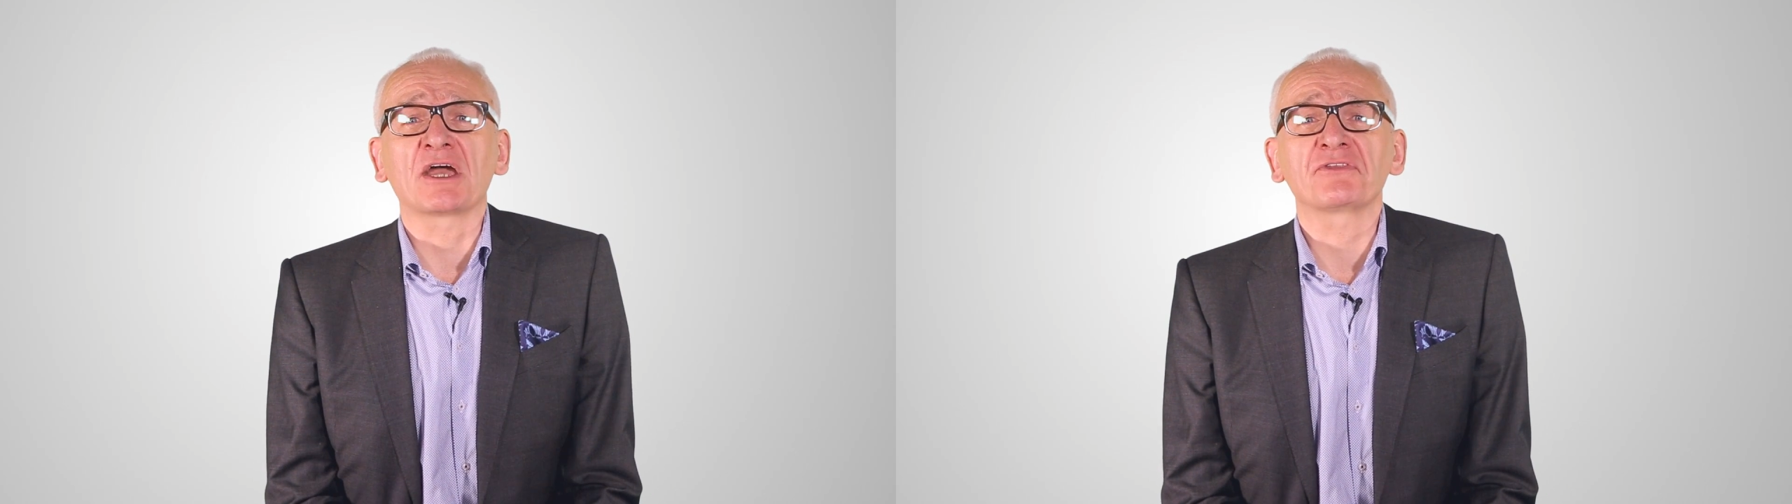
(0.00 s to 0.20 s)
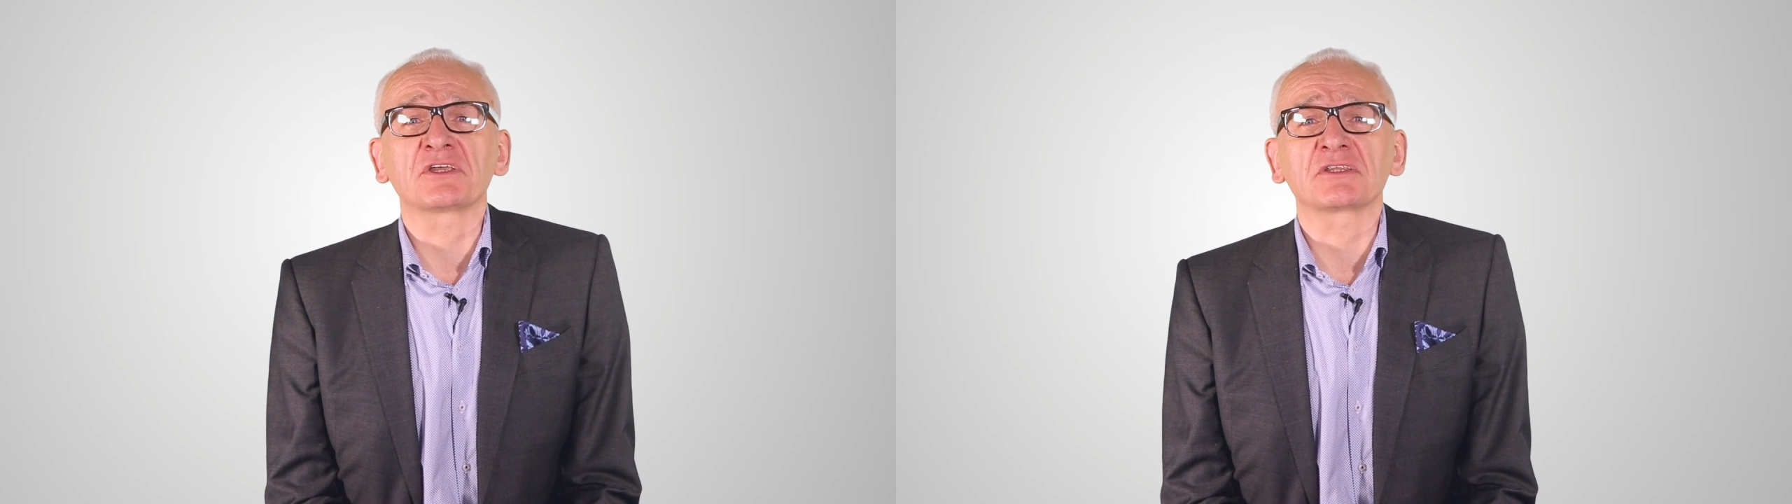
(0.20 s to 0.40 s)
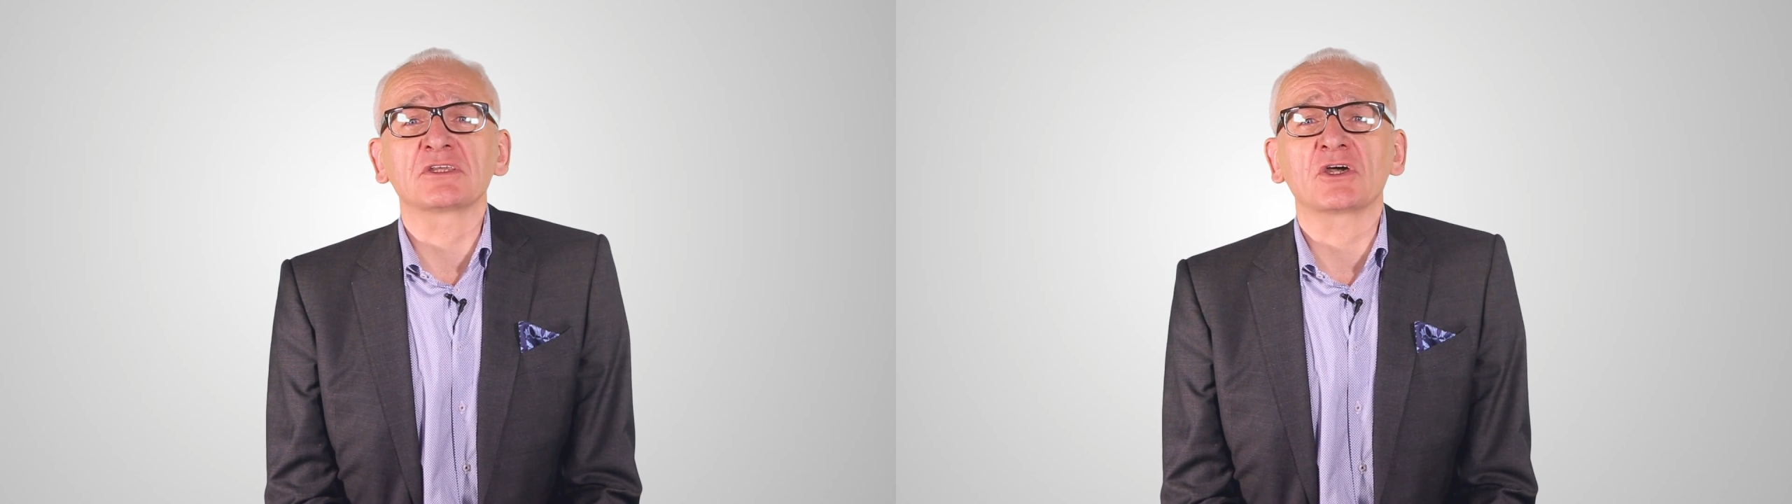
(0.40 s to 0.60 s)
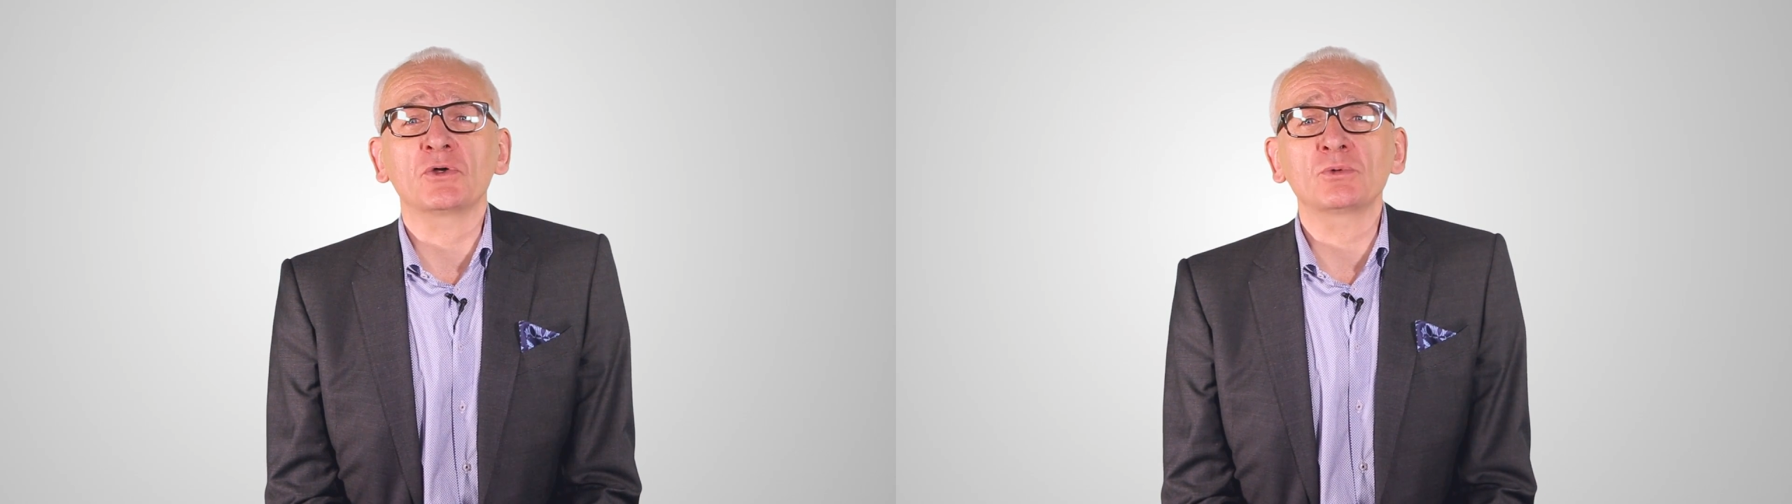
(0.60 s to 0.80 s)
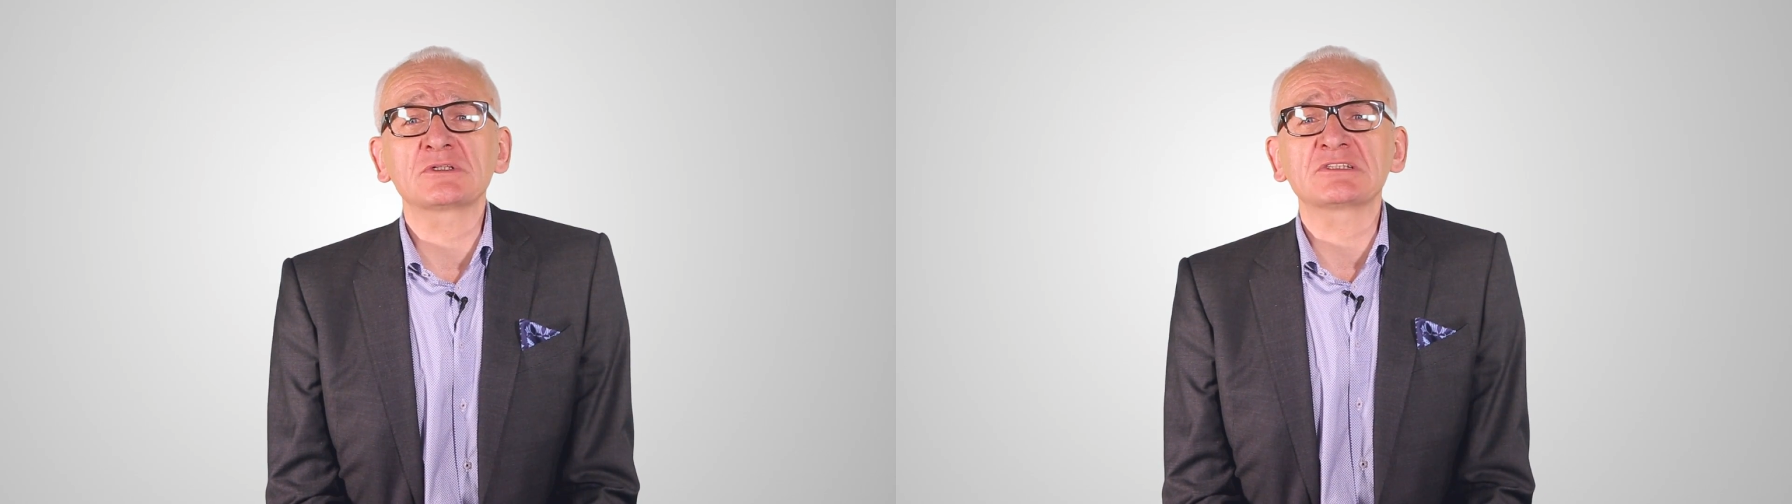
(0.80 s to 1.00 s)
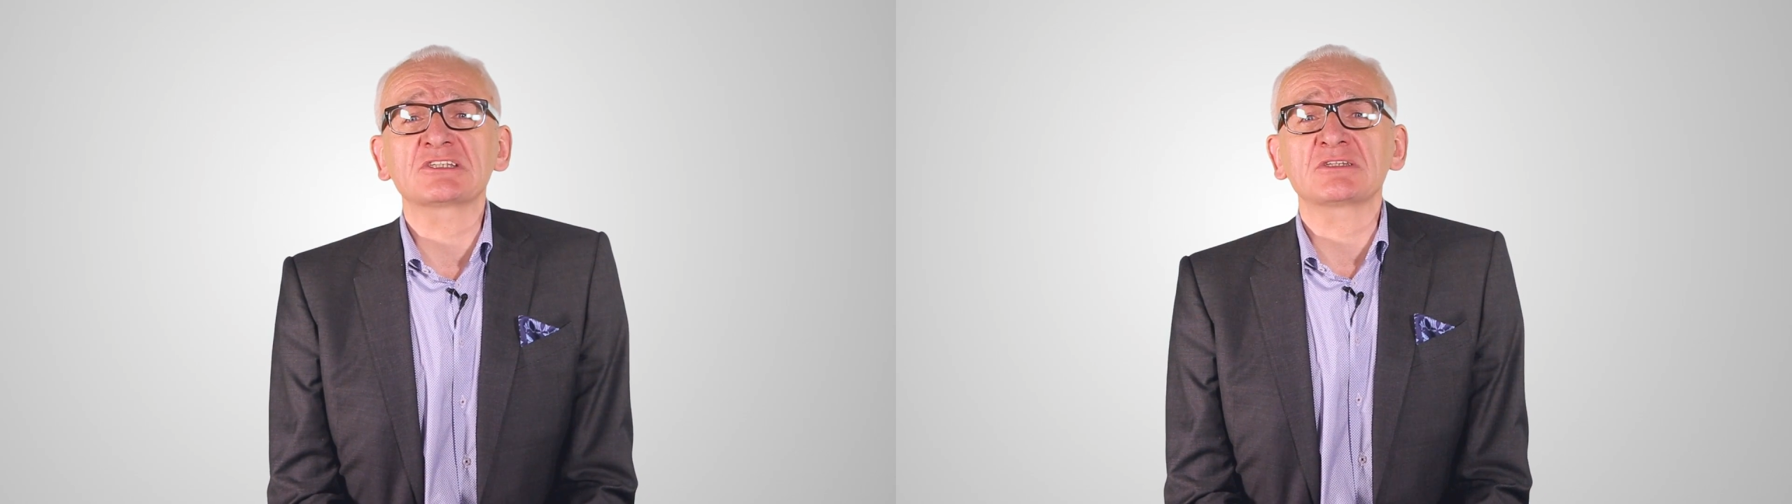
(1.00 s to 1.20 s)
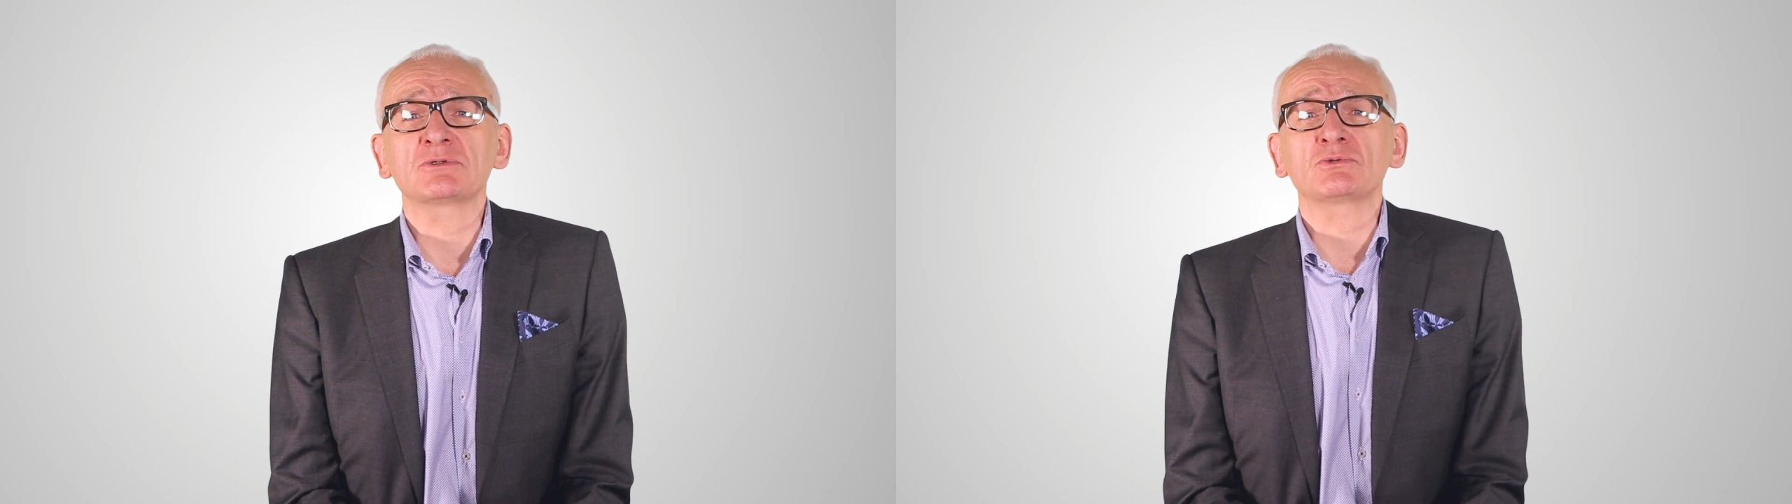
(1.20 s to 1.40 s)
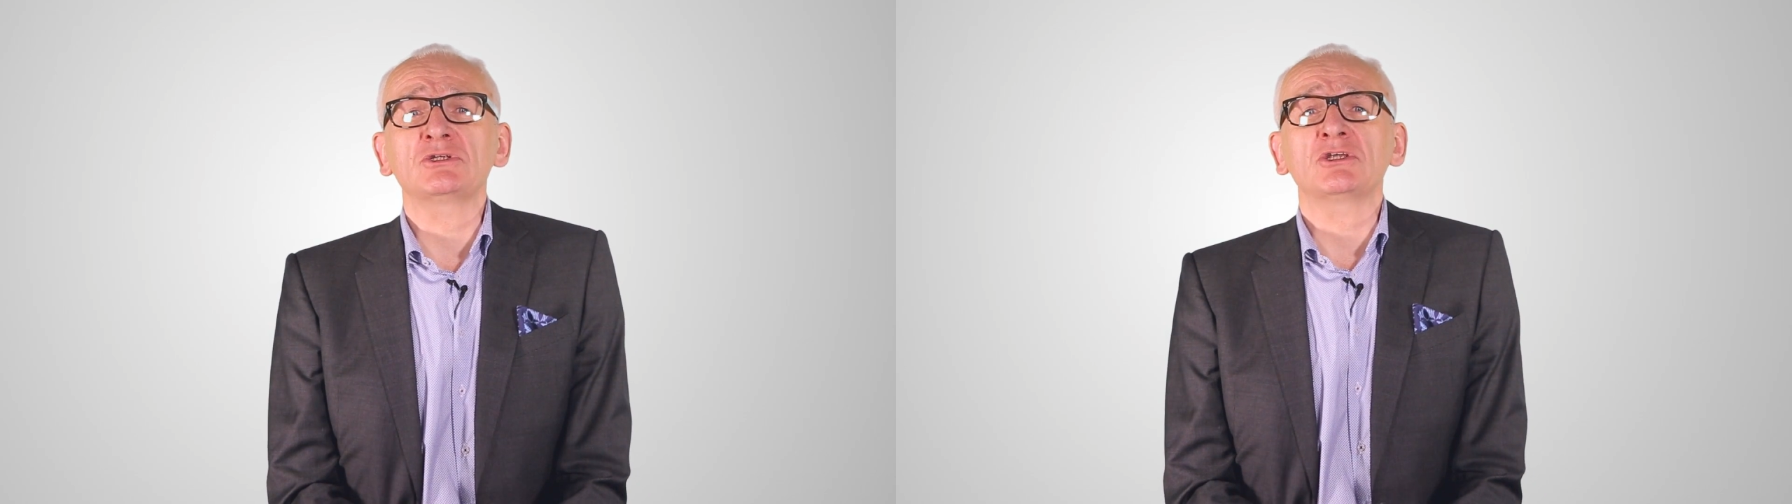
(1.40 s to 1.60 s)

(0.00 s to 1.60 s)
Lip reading: I think the old system as we